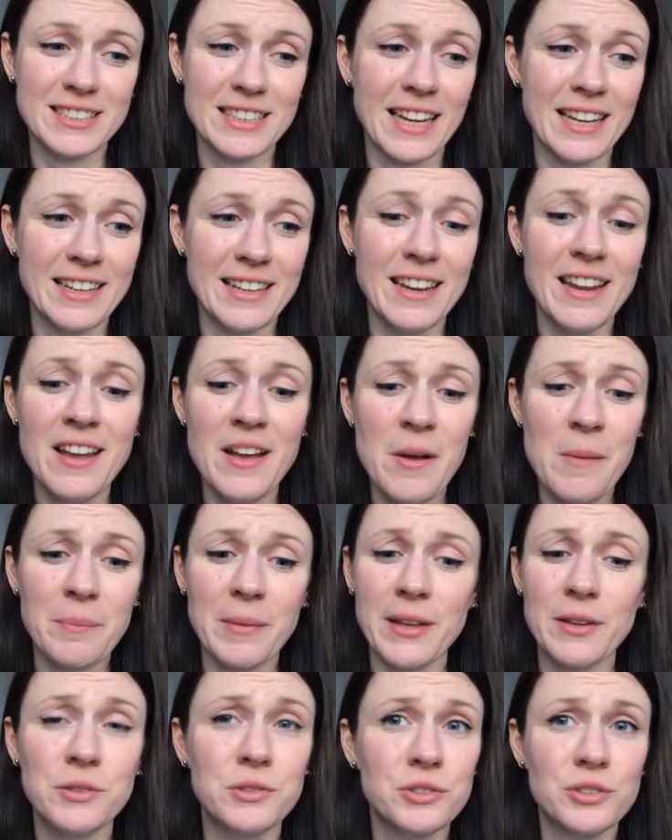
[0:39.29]
and
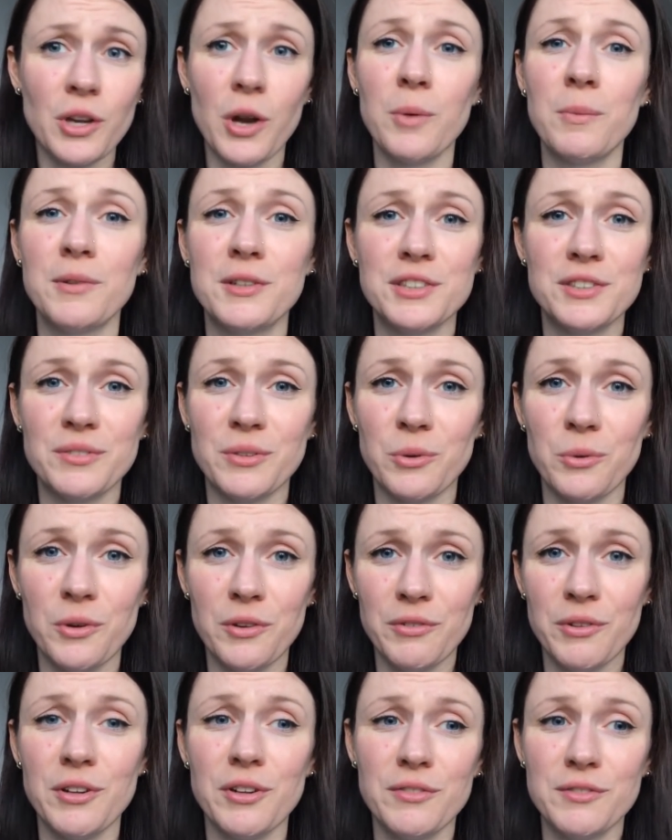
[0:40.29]
thank you so much for all
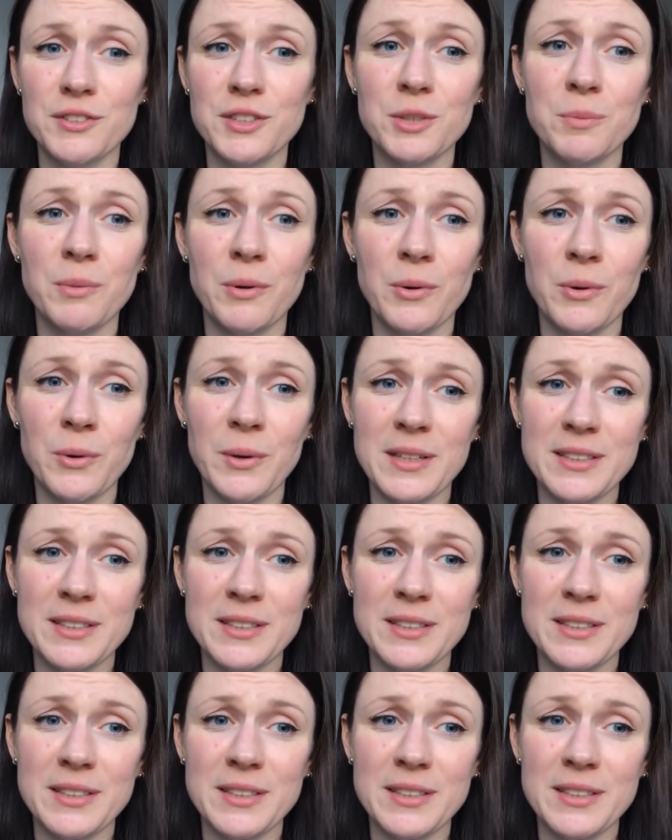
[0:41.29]
of your love and support.